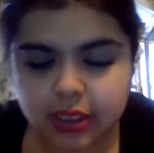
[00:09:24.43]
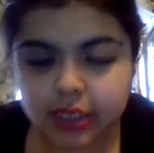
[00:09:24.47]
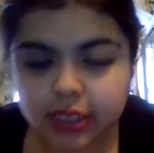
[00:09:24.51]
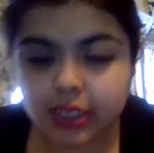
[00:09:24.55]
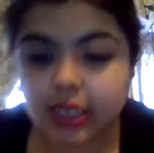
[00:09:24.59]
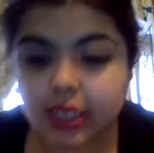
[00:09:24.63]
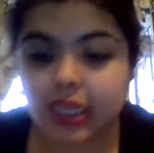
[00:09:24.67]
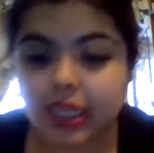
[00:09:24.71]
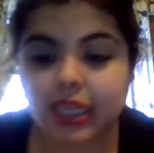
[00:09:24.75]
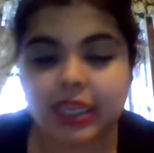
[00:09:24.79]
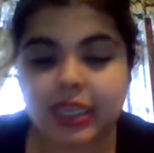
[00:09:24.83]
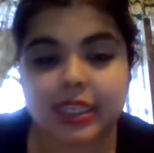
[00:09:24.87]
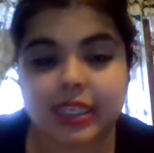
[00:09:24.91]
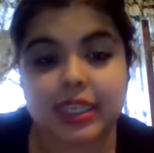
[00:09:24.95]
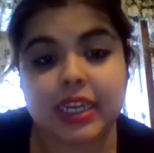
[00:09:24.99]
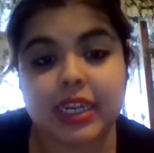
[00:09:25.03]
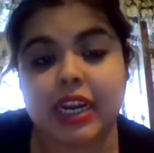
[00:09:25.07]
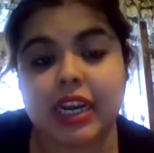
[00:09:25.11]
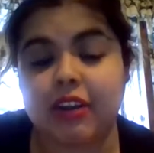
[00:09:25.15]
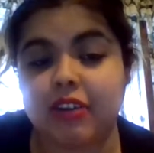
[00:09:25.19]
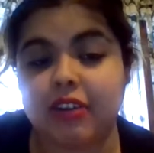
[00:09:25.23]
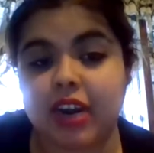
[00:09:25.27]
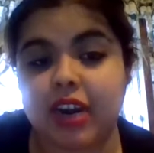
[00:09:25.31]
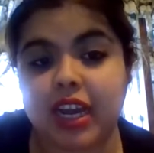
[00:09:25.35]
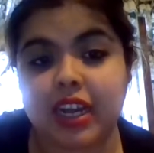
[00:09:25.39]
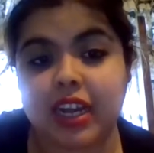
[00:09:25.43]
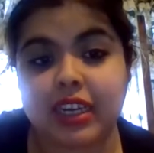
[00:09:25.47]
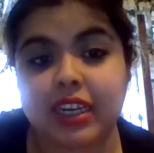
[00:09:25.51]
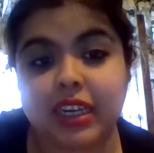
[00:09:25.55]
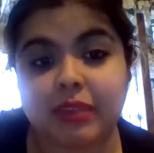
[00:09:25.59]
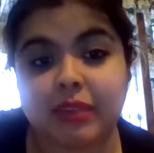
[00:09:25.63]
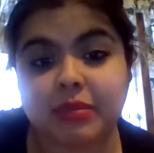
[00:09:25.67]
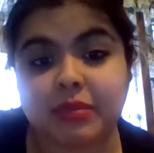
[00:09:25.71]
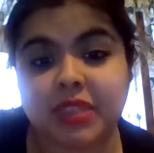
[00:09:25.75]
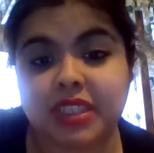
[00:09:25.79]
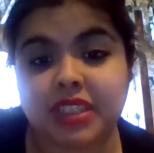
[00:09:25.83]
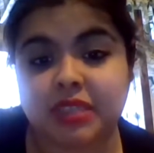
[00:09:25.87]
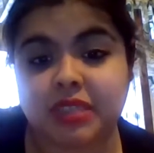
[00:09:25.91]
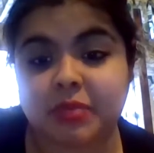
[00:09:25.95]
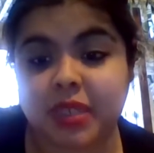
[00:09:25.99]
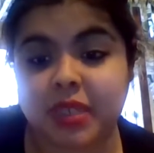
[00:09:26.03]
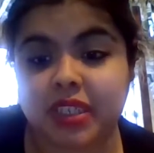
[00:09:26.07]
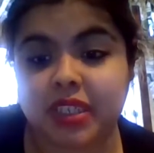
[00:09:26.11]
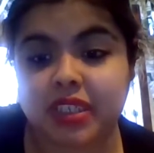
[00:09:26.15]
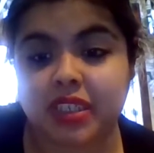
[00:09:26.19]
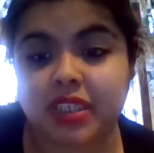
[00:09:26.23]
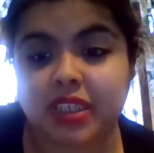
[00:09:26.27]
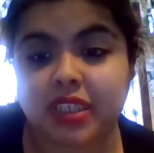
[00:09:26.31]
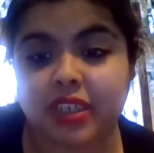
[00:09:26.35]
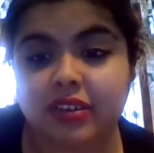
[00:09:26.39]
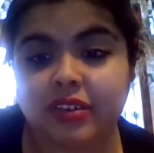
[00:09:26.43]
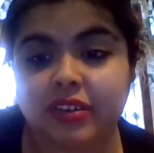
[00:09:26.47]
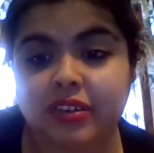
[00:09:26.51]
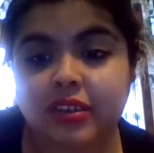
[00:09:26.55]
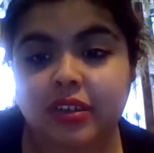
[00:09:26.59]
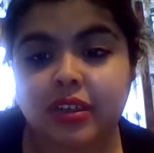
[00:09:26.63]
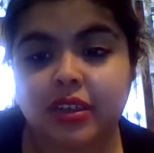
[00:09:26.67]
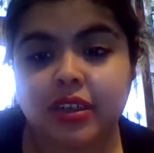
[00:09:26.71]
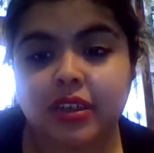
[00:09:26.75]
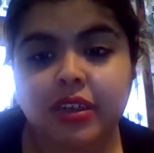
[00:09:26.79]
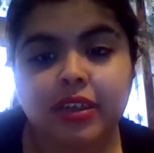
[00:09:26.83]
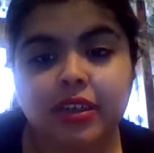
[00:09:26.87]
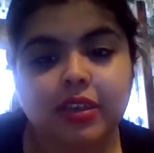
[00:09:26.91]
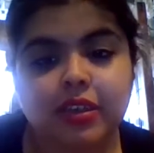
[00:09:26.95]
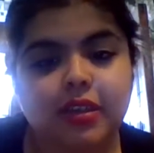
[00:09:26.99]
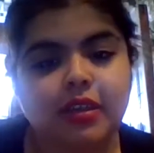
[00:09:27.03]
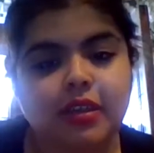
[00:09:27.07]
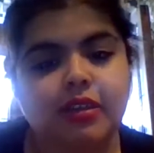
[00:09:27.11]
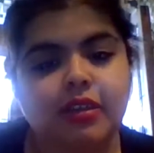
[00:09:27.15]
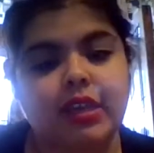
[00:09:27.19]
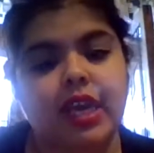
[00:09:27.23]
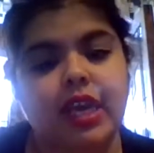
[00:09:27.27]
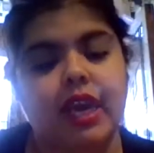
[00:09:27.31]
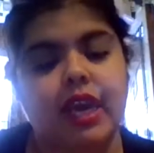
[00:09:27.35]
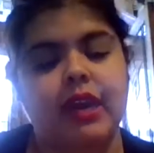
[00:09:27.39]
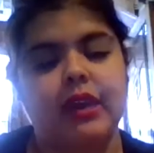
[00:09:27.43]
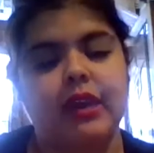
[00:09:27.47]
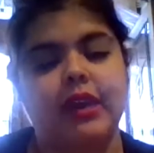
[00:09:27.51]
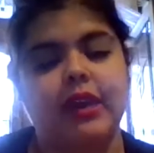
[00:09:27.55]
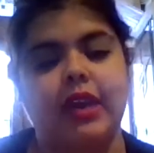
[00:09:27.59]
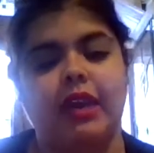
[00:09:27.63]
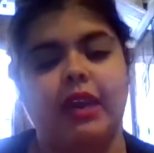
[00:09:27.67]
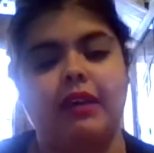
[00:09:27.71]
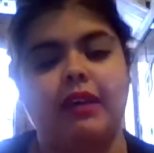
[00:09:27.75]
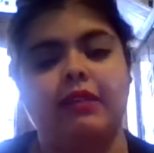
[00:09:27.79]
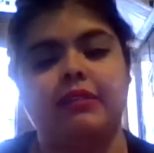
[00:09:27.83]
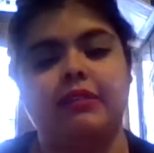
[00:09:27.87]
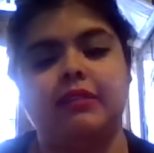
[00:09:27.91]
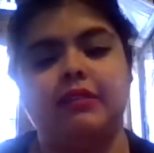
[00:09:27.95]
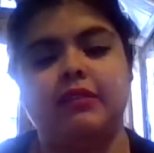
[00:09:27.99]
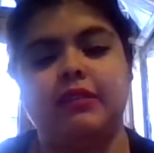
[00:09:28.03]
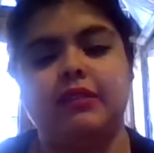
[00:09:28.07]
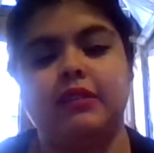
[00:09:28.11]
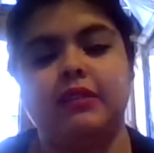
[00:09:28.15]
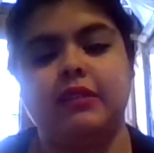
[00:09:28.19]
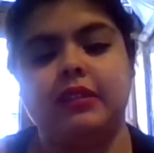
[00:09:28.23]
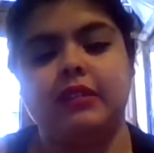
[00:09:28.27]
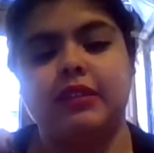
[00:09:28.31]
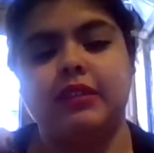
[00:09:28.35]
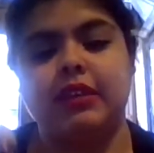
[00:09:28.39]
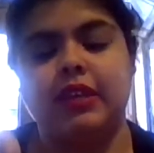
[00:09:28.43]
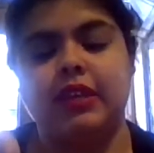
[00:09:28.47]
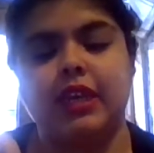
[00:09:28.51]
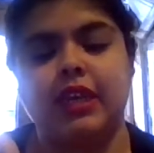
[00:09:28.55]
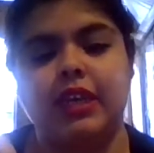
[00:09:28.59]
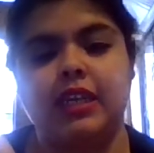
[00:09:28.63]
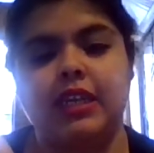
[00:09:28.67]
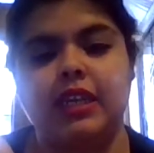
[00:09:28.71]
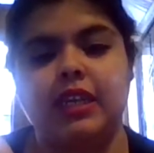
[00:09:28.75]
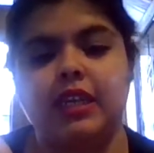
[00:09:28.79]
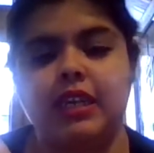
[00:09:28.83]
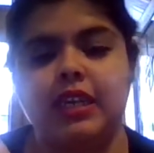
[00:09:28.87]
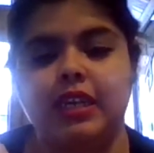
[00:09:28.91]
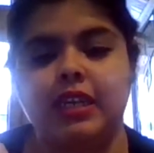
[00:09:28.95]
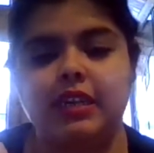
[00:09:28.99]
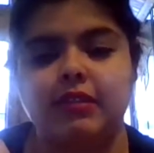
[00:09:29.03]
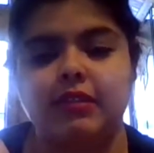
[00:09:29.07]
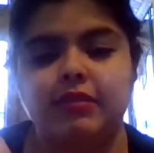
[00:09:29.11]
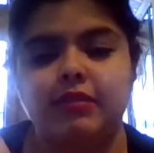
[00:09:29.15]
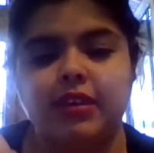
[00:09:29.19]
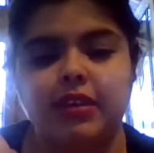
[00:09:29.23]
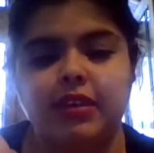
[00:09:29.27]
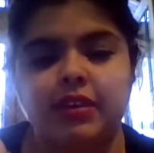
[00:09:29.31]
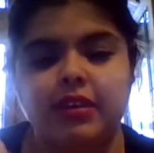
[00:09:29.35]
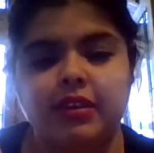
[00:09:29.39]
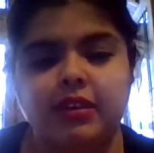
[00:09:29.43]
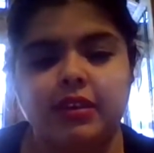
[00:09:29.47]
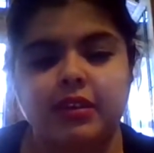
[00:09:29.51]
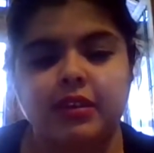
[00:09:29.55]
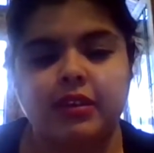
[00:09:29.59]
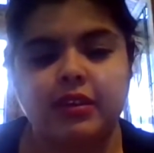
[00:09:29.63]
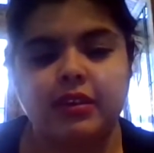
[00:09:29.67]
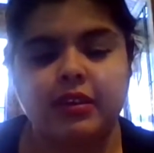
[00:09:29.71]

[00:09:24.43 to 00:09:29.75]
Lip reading: Like I said, I don't have that much space in here. Okay, now you guys seen this one.